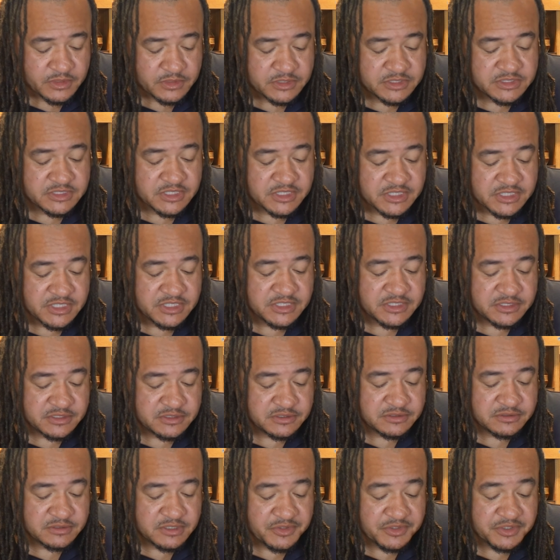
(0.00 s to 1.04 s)
This is
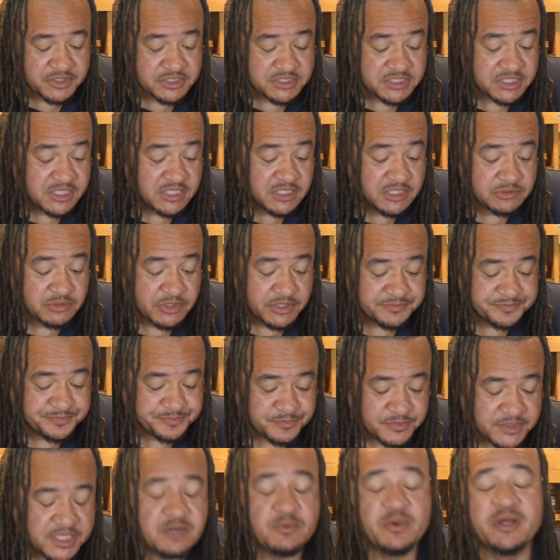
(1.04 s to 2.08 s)
another good tequila drink.
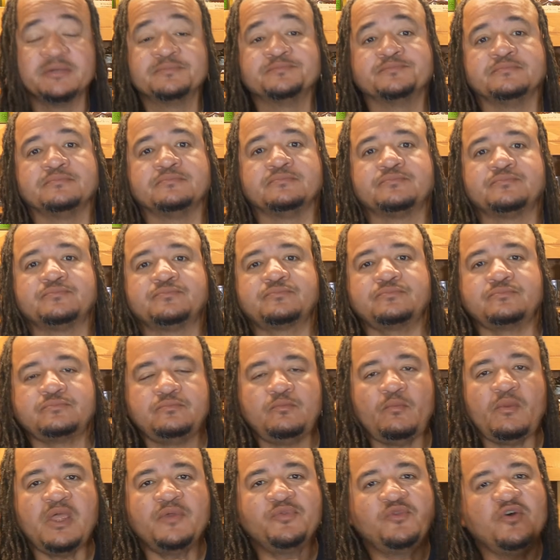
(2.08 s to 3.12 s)
Anyway,
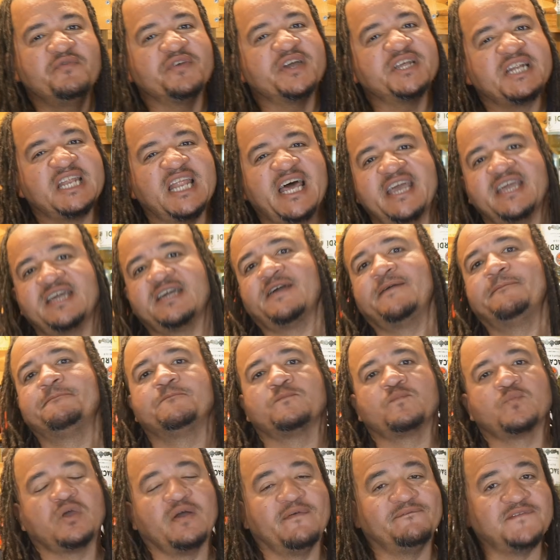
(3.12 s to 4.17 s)
don't forget to like,
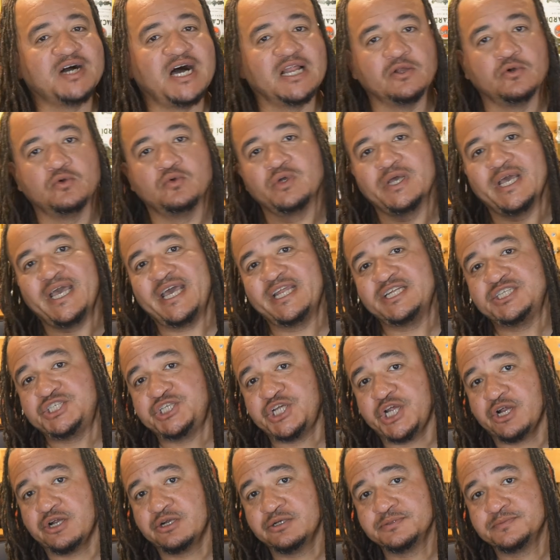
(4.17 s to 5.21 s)
follow, and
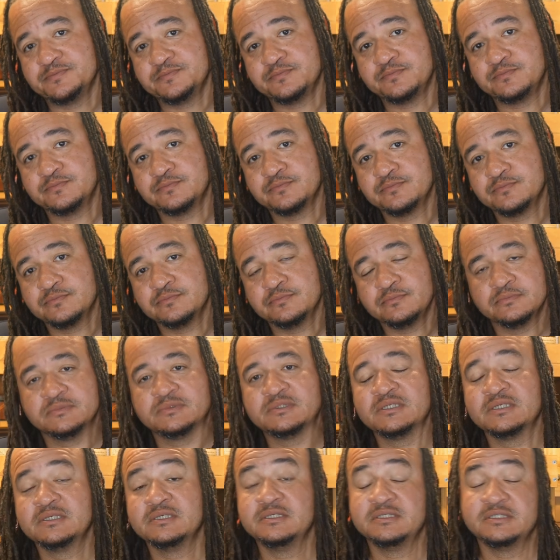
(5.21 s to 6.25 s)
share.
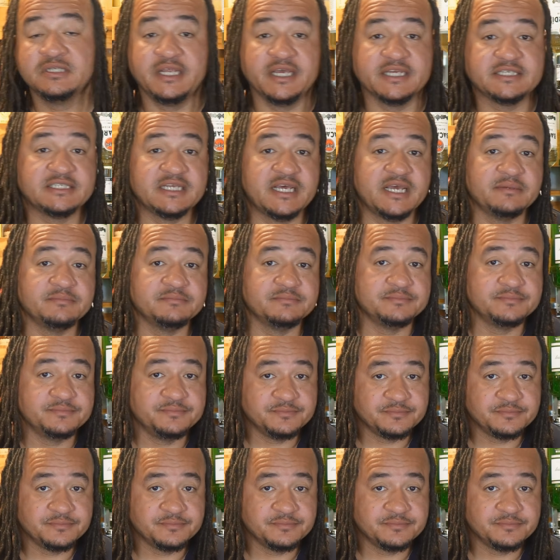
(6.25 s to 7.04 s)
Till next time.